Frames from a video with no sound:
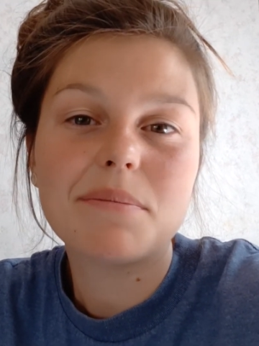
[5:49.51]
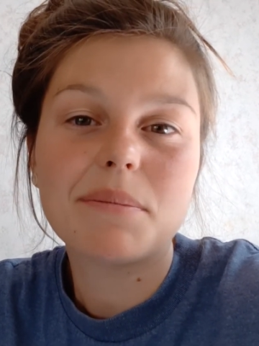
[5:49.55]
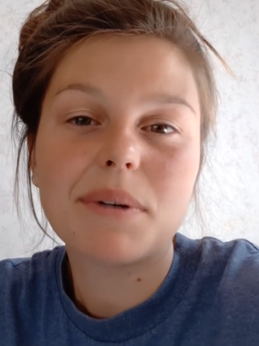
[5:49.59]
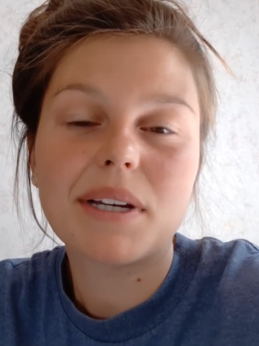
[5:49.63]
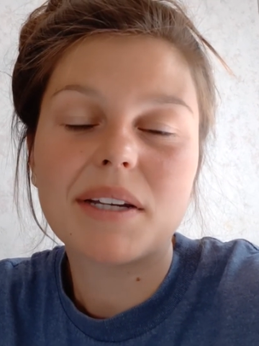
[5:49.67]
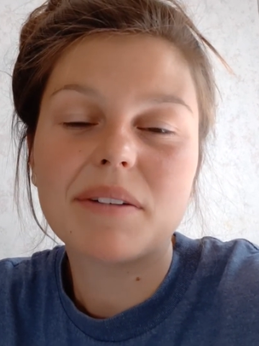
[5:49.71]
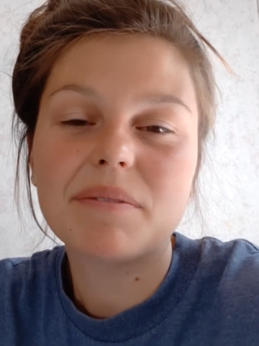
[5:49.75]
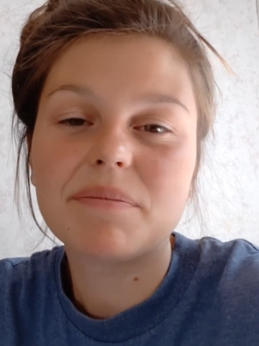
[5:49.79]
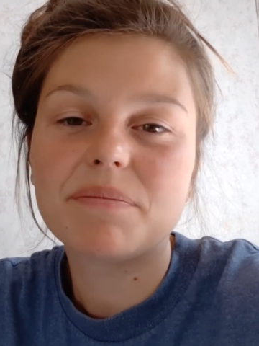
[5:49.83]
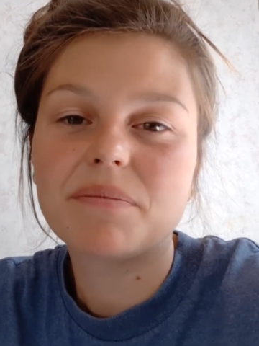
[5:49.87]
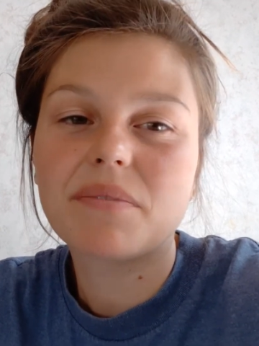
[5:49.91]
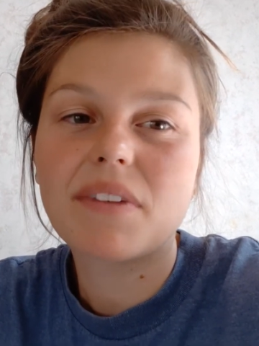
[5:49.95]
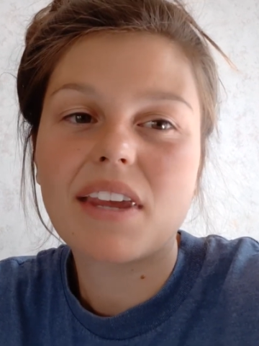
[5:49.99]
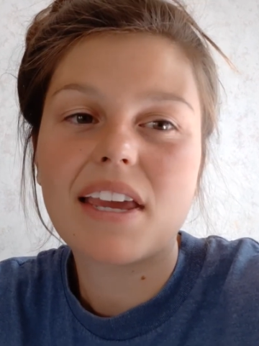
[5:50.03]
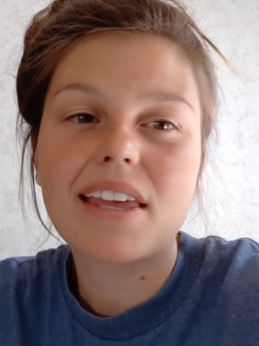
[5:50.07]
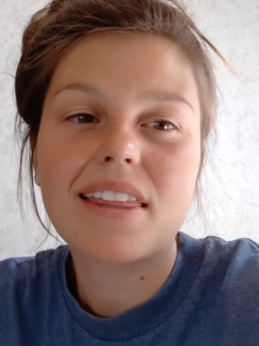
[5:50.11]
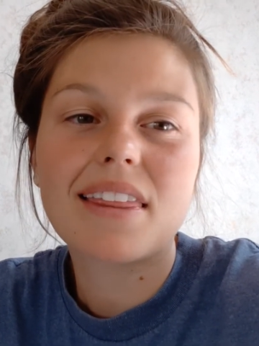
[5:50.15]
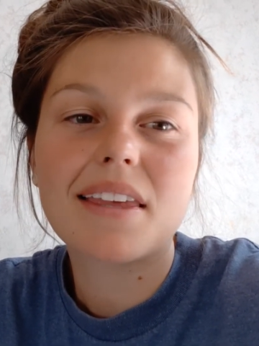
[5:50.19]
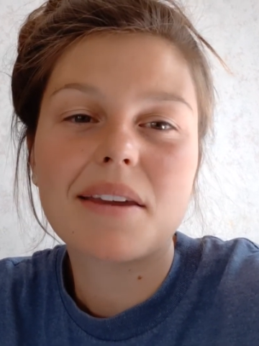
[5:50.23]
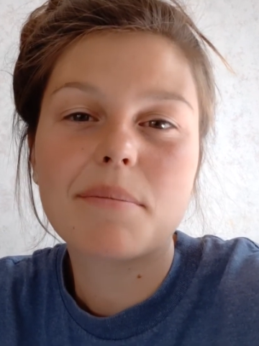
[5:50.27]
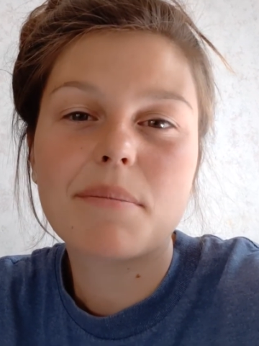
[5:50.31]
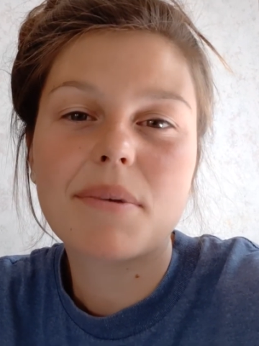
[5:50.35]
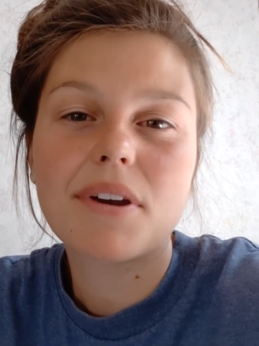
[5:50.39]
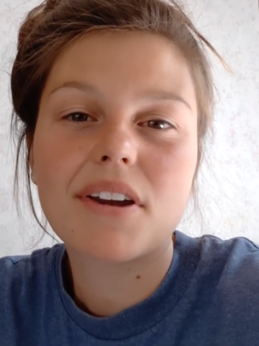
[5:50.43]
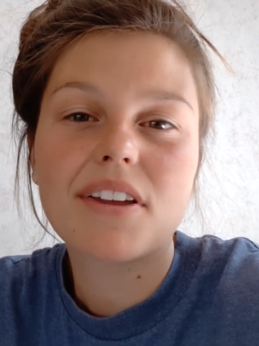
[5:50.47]
but
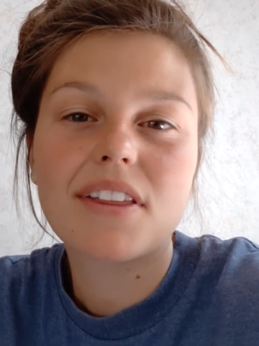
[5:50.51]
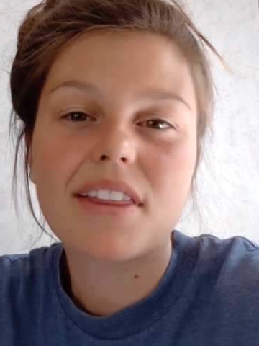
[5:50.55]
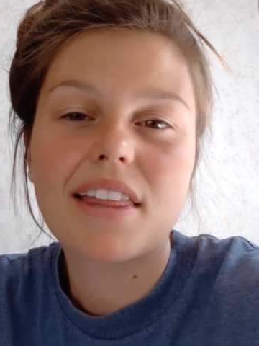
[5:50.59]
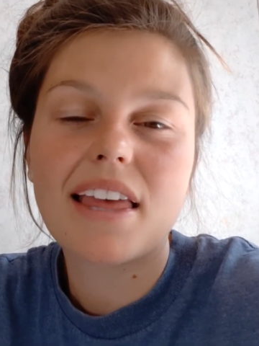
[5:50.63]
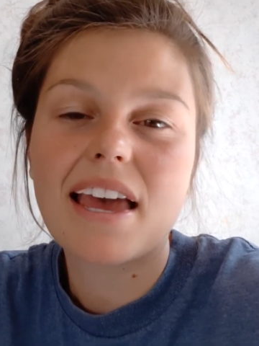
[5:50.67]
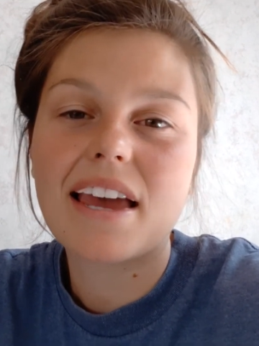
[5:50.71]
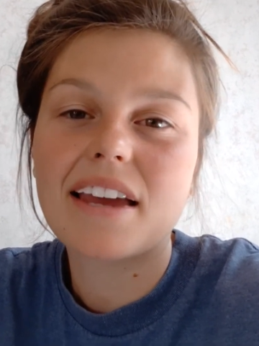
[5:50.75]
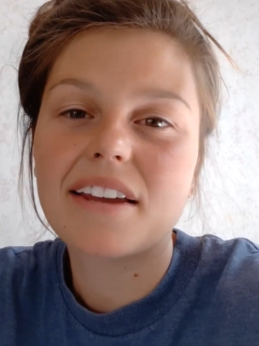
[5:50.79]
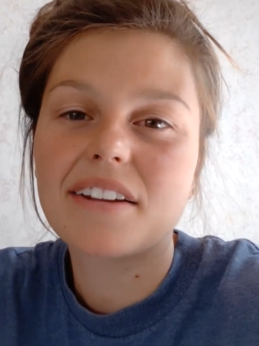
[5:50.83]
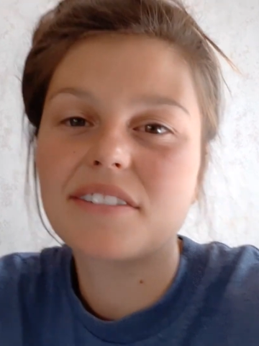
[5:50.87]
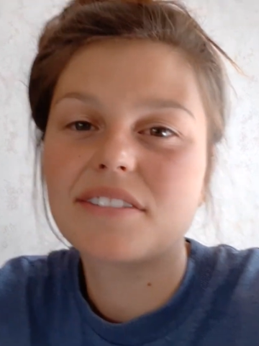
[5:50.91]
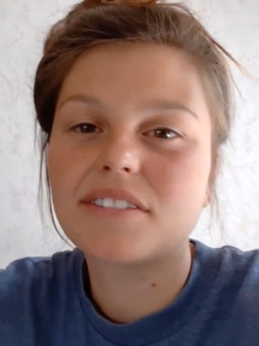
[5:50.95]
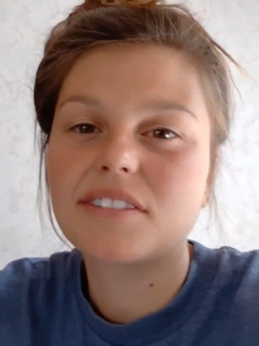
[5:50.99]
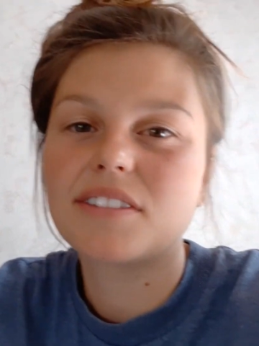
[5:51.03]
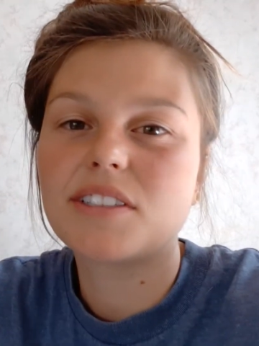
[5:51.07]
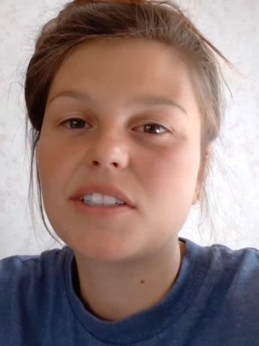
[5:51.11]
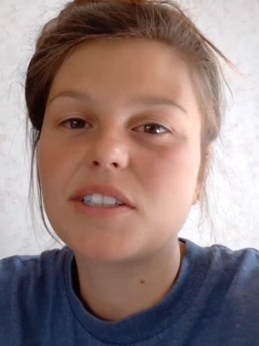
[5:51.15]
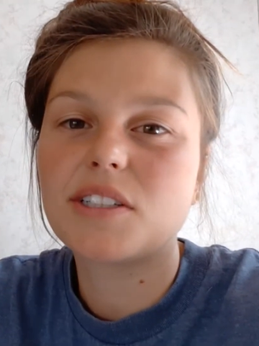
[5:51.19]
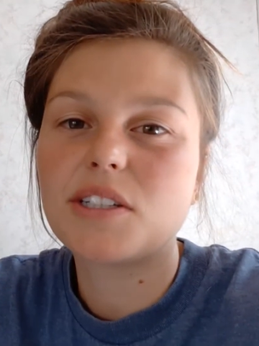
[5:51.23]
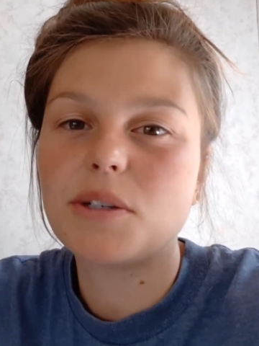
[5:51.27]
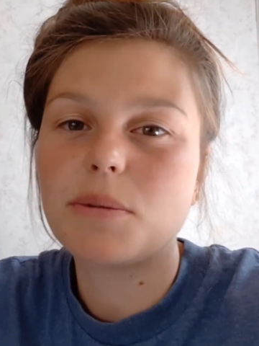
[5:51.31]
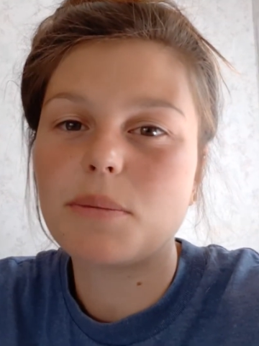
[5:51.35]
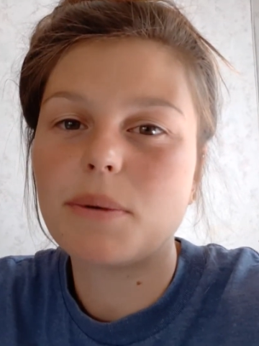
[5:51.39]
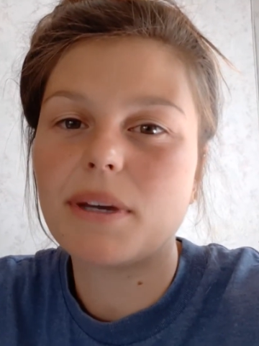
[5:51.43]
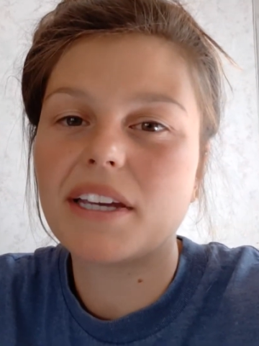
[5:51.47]
anything bigger than that,
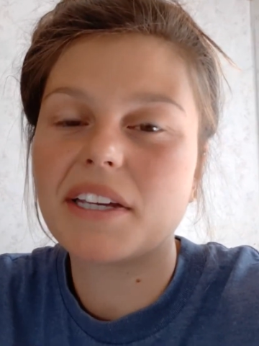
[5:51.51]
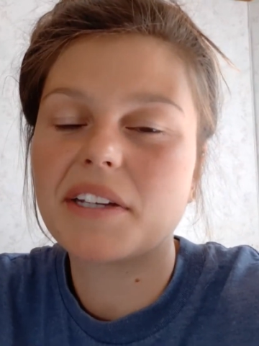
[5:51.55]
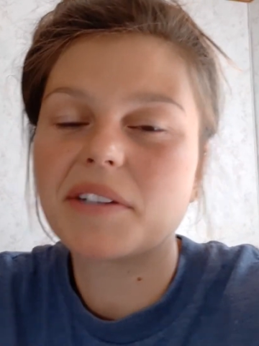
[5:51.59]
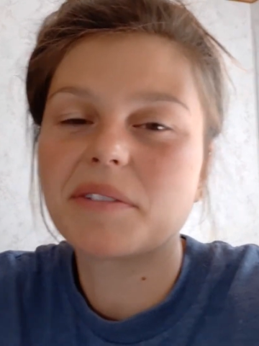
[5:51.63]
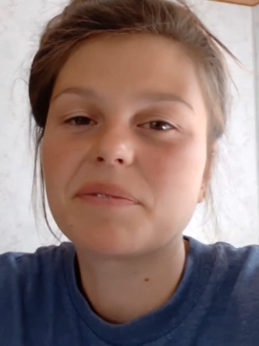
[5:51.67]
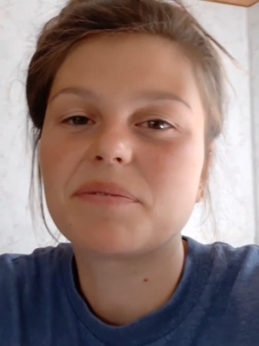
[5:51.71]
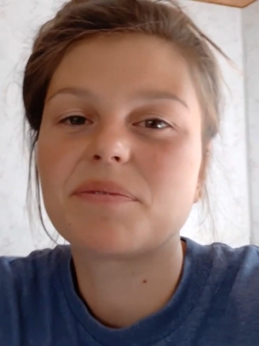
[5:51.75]
too big.